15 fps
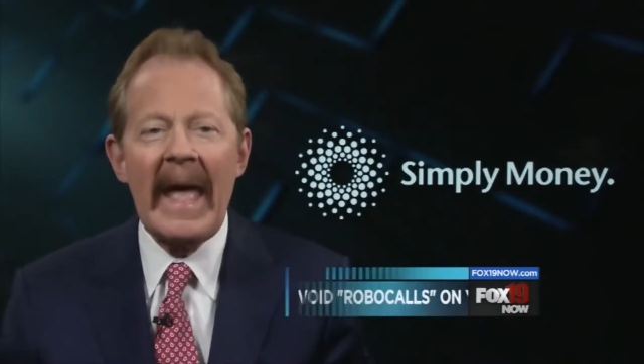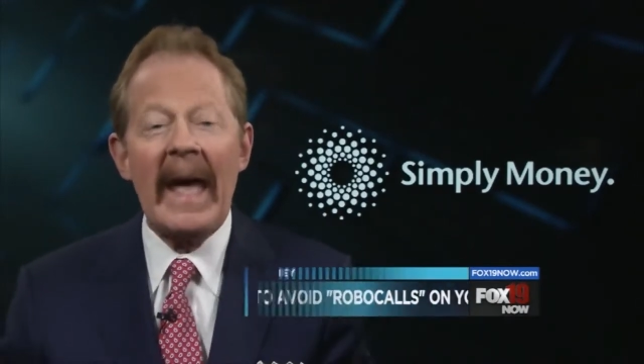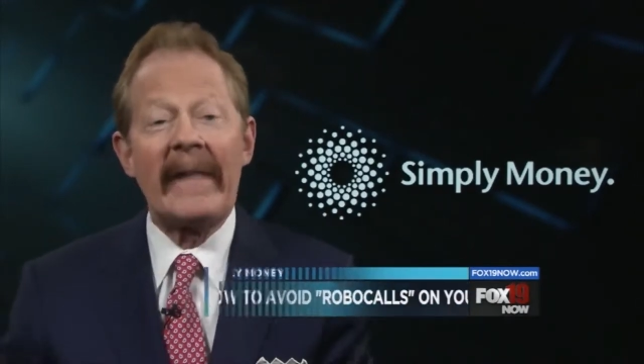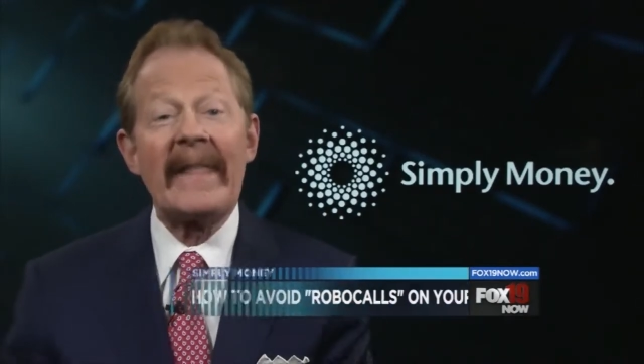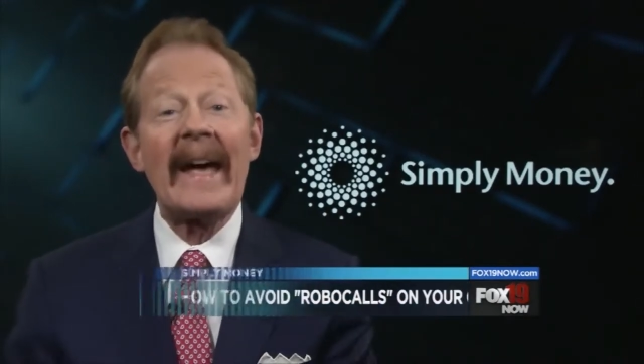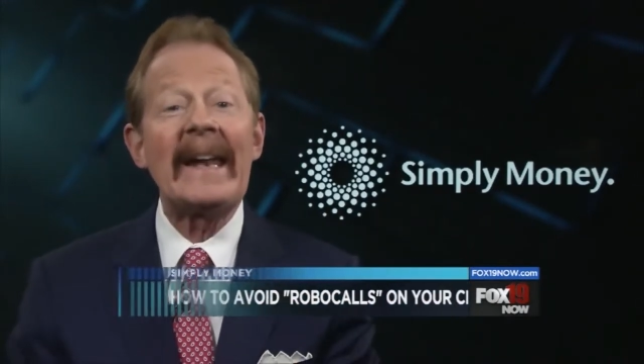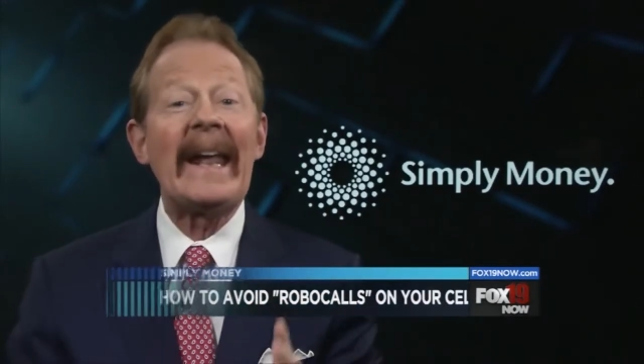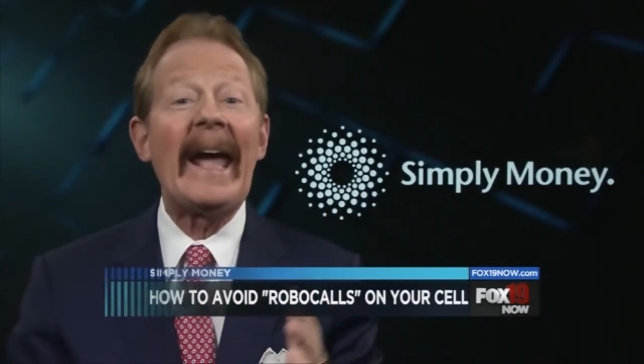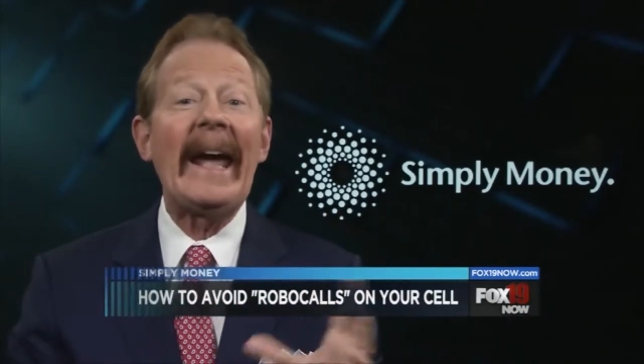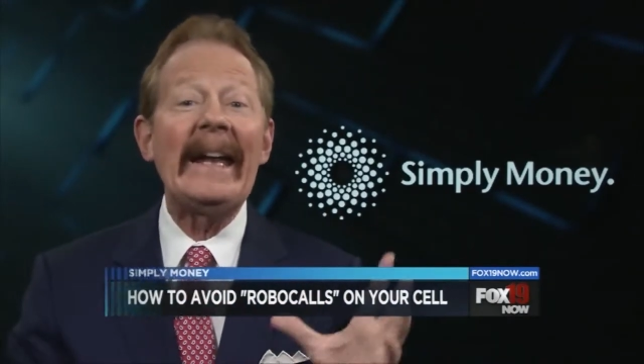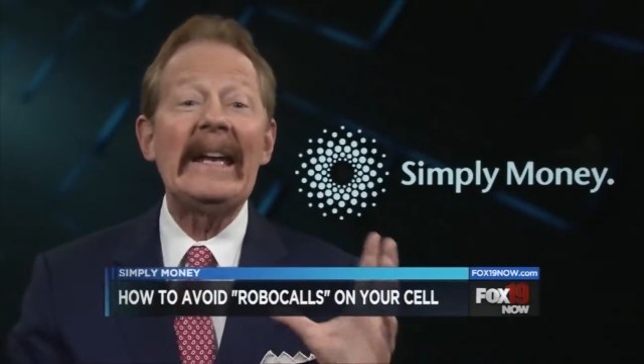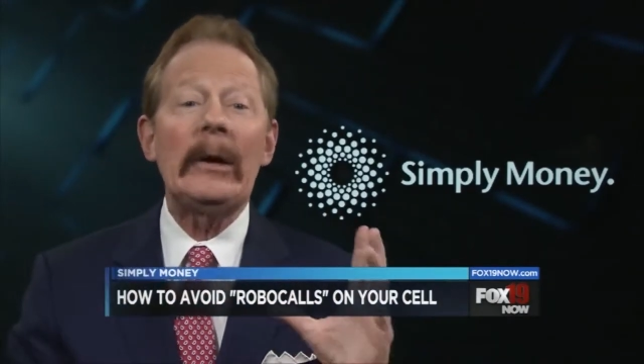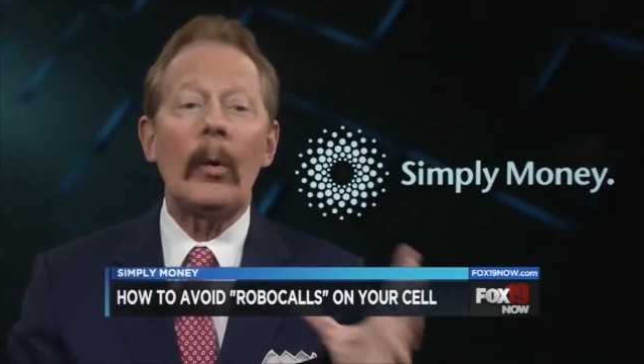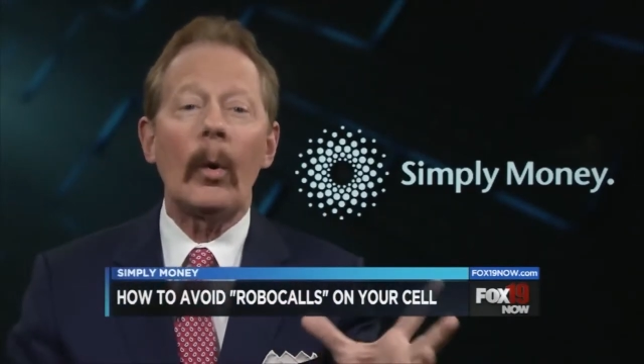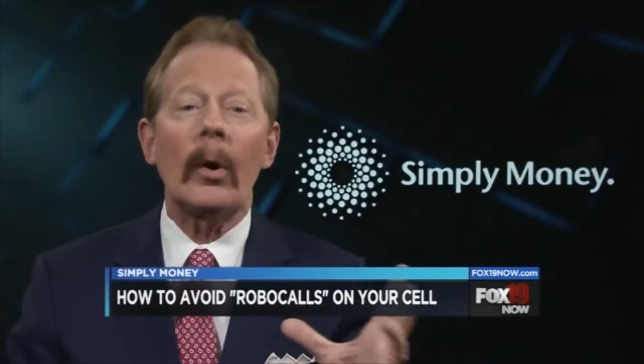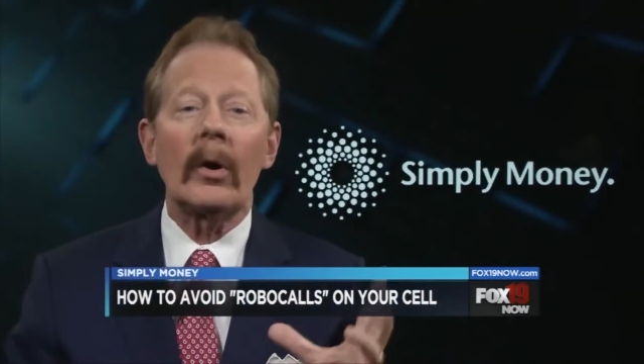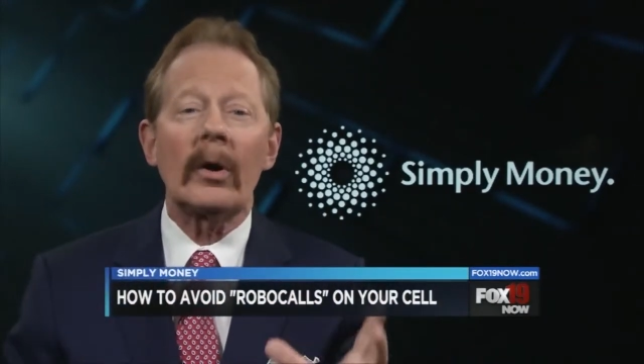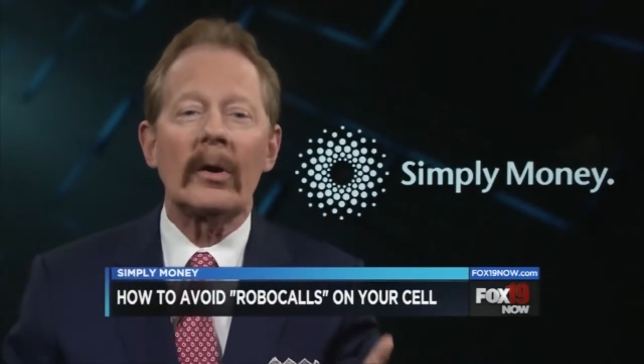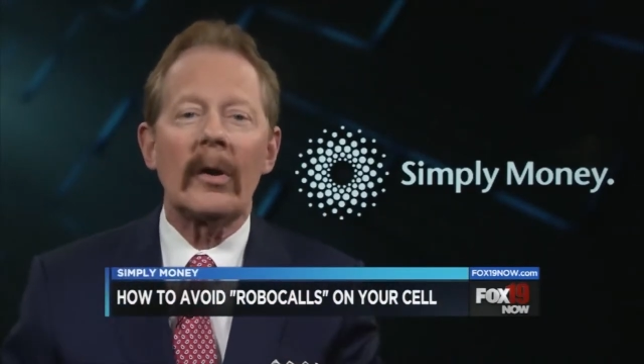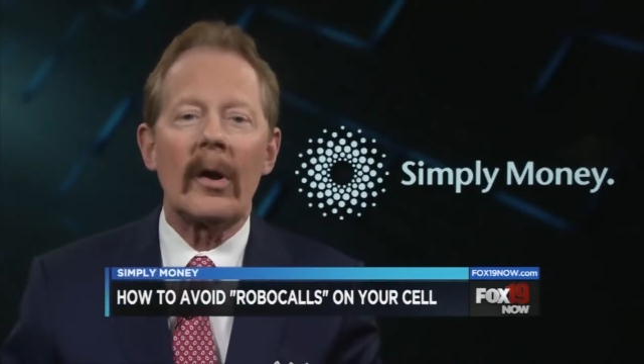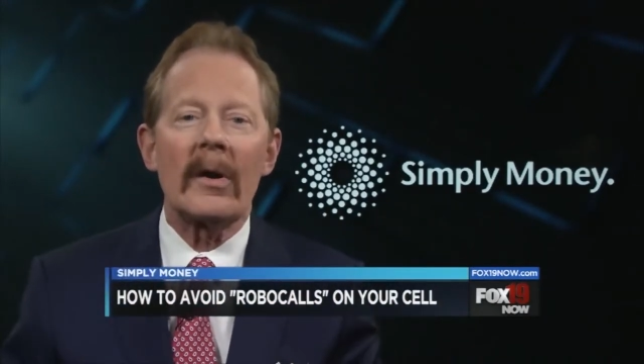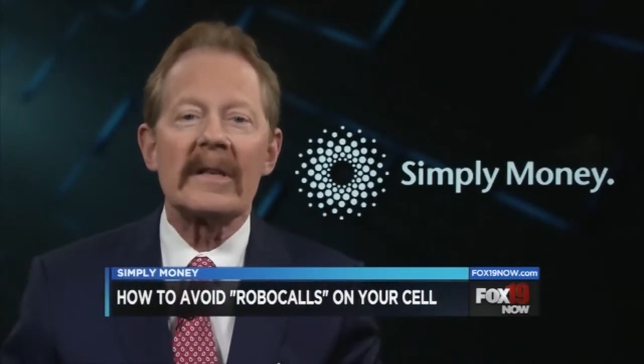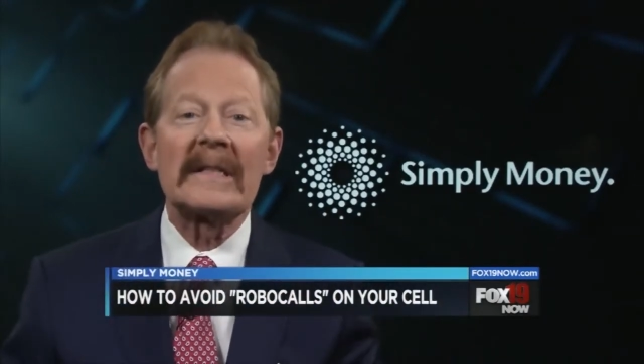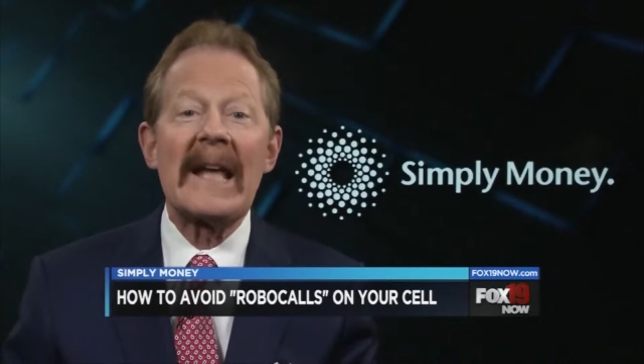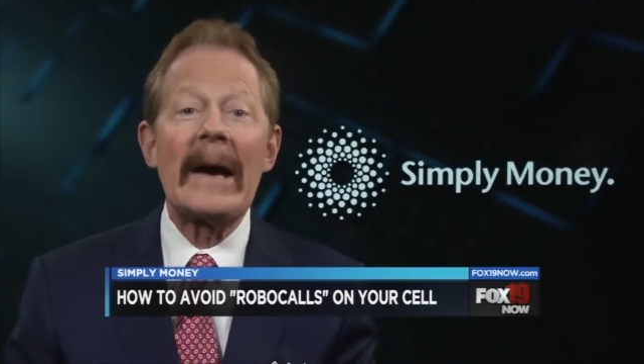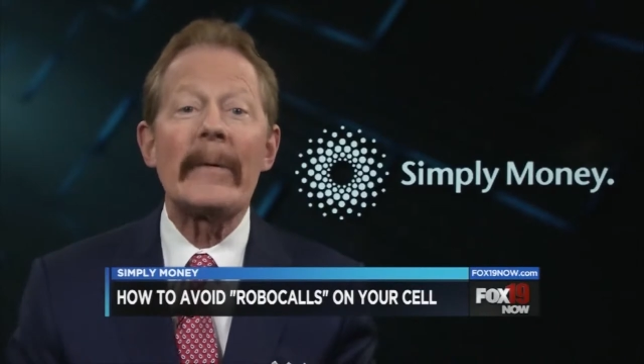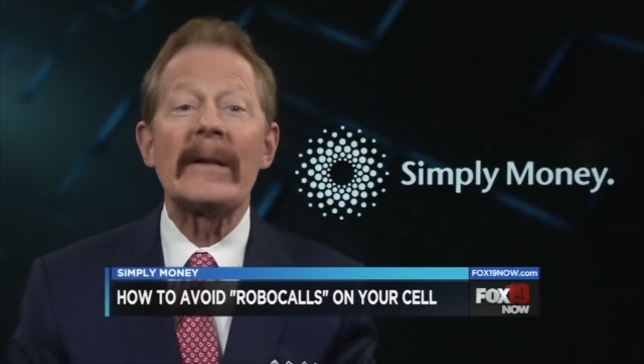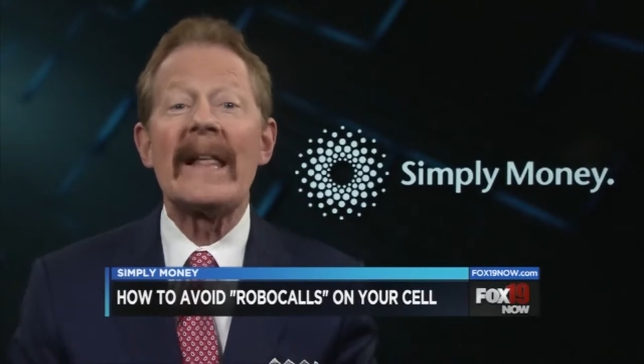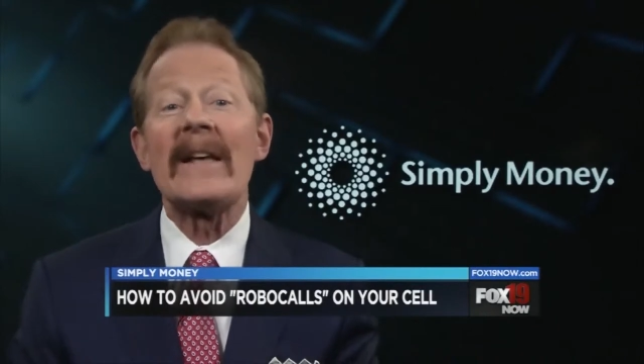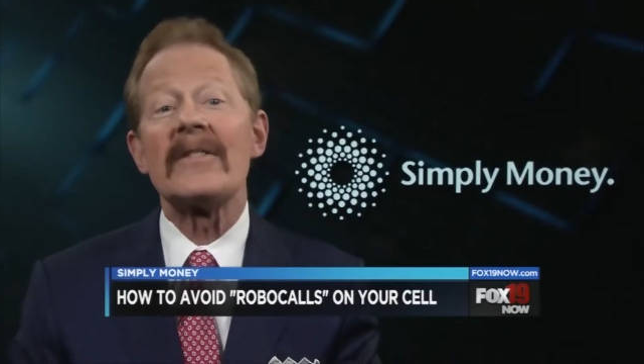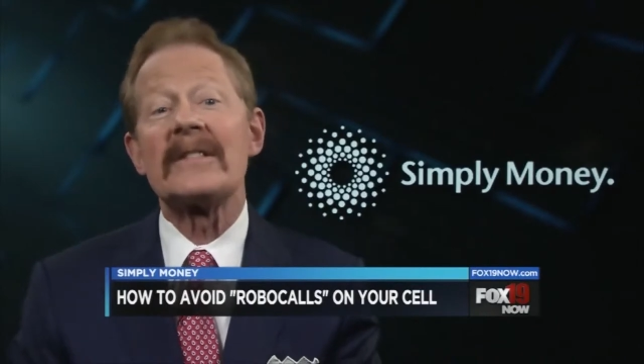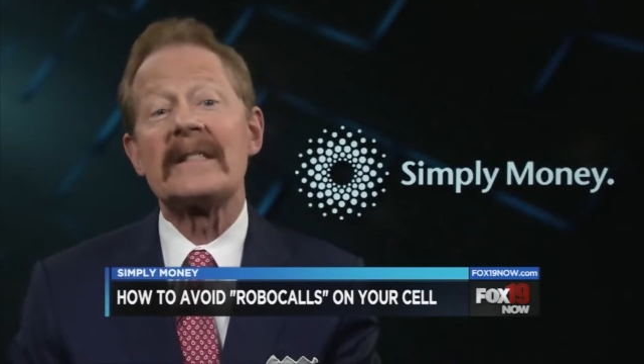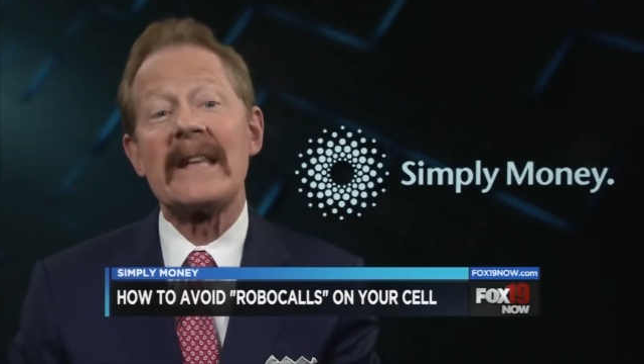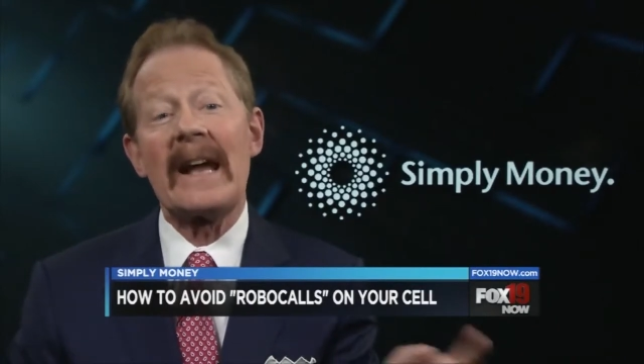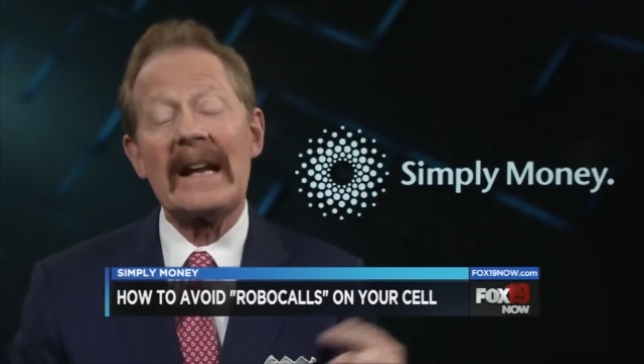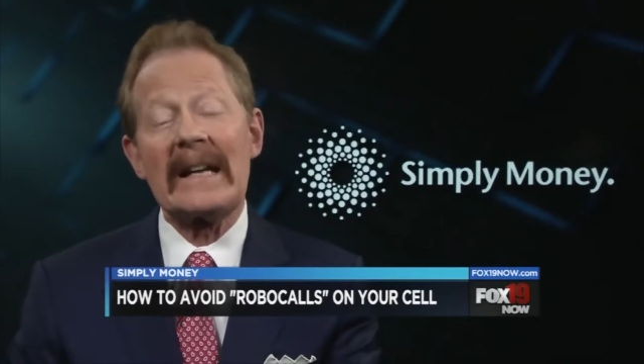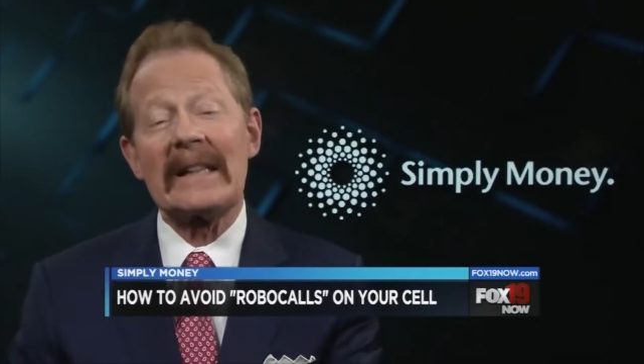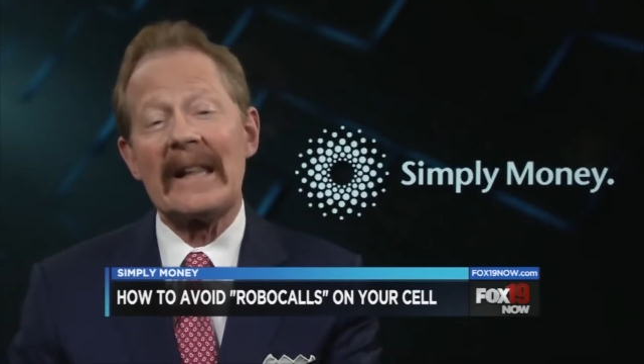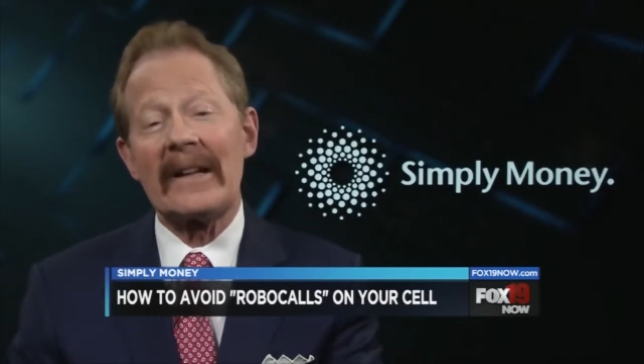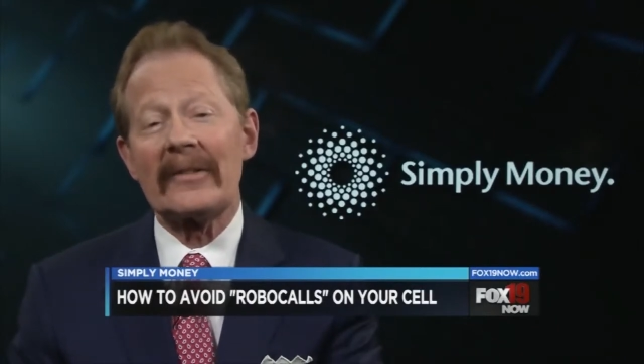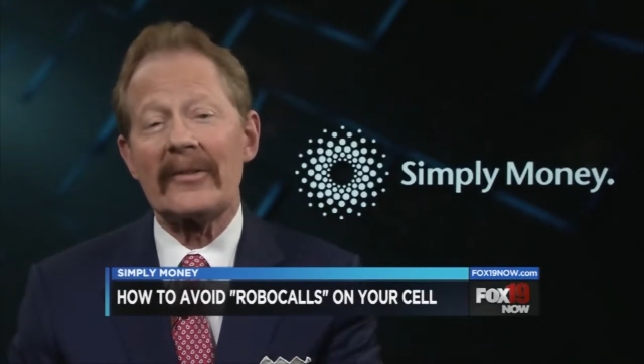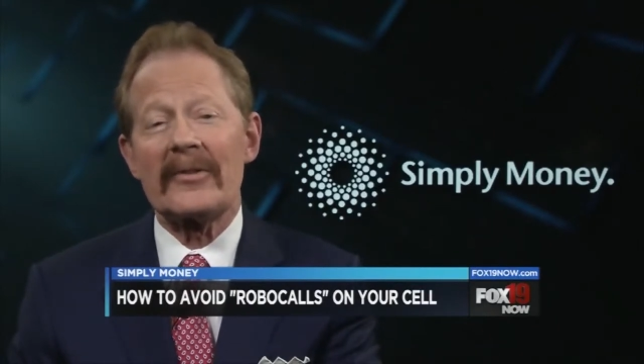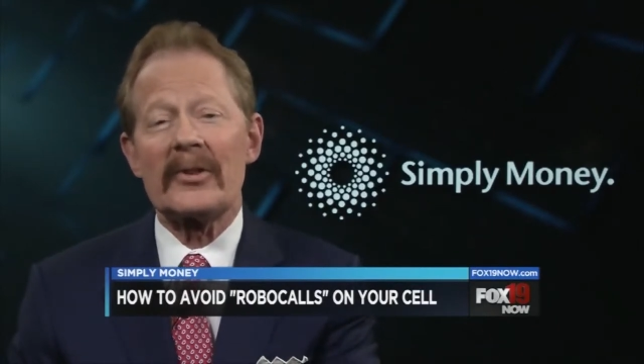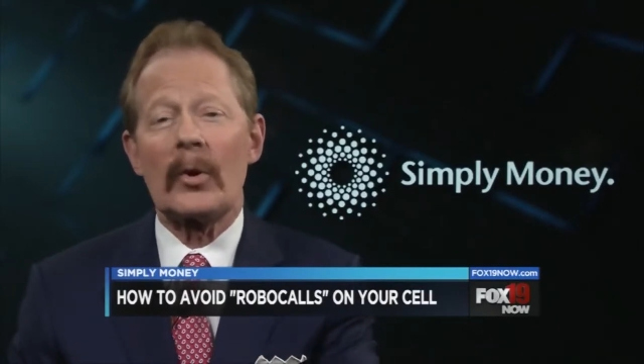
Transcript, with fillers: and that 80 word clause now allows debt collectors